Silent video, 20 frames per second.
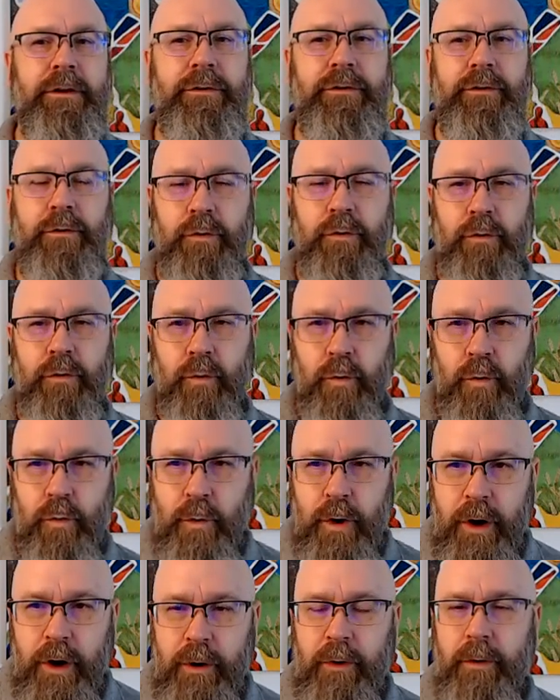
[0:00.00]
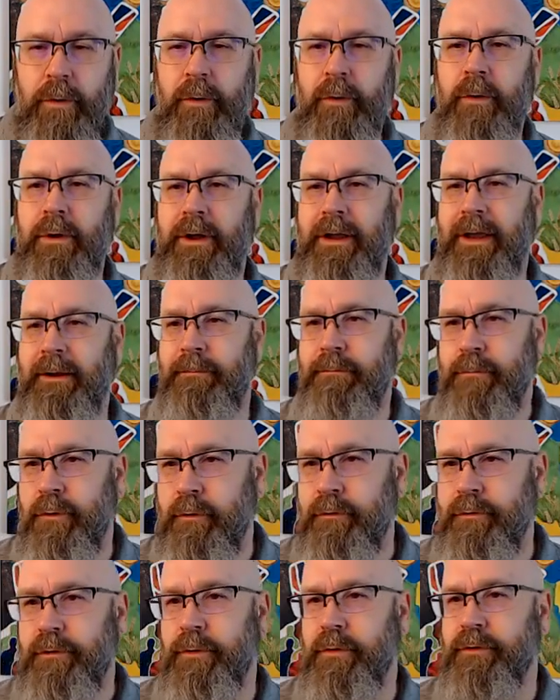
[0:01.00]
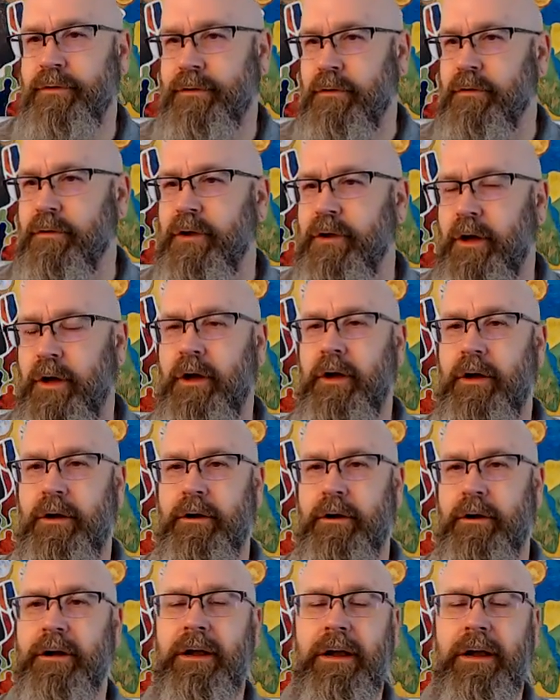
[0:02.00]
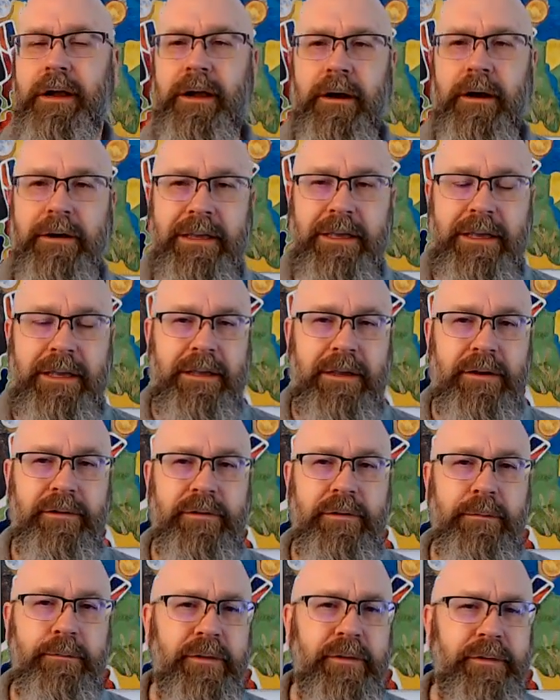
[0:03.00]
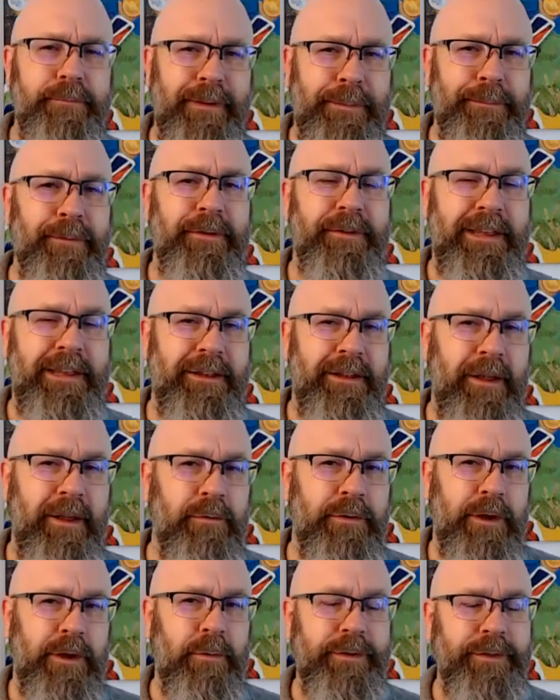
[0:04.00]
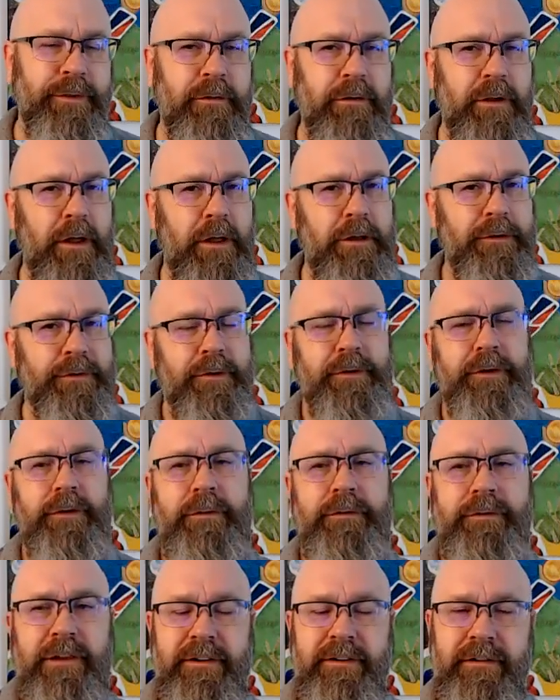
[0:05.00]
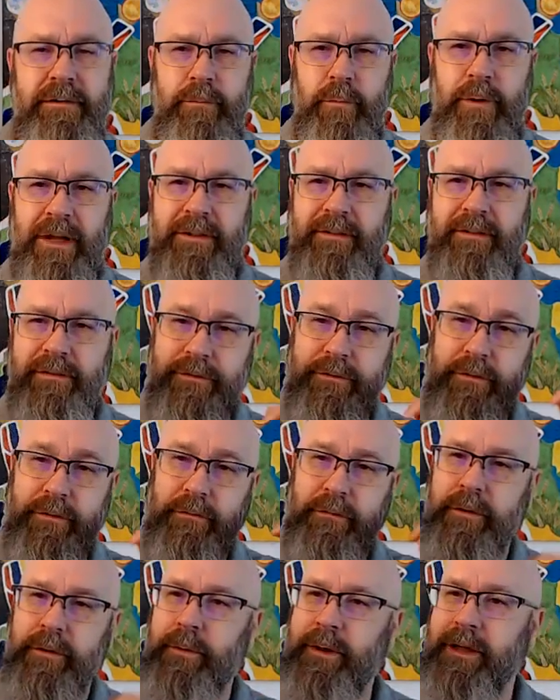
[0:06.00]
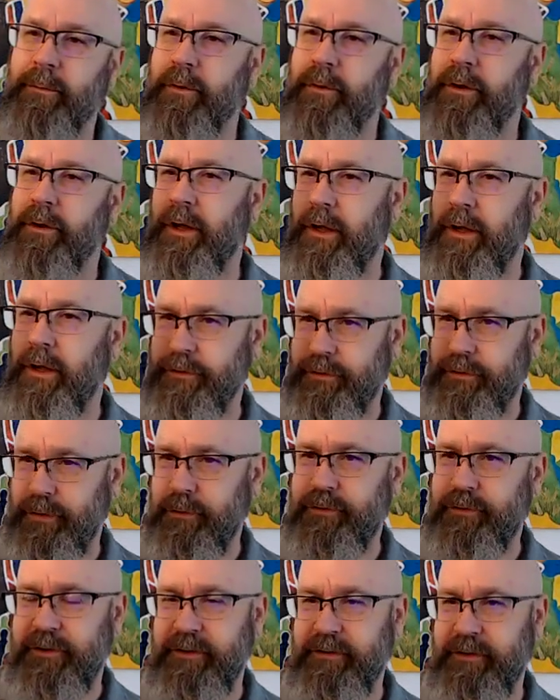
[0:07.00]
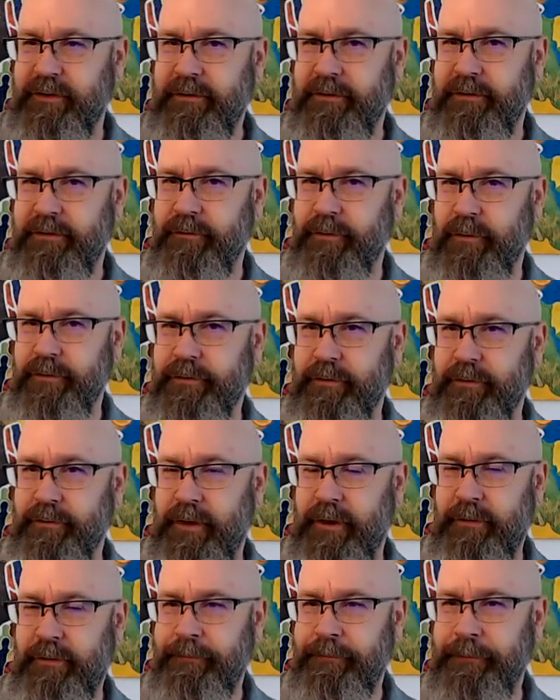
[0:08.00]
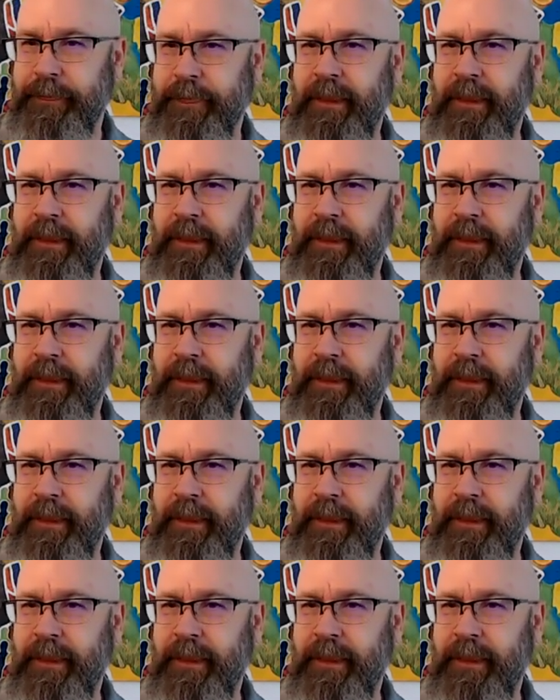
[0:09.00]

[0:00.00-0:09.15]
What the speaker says: to grow and move towards our call. Our key issue, most people, they don't know what they're called to do. So let's walk this through real quick. We're called to Jesus, first of all.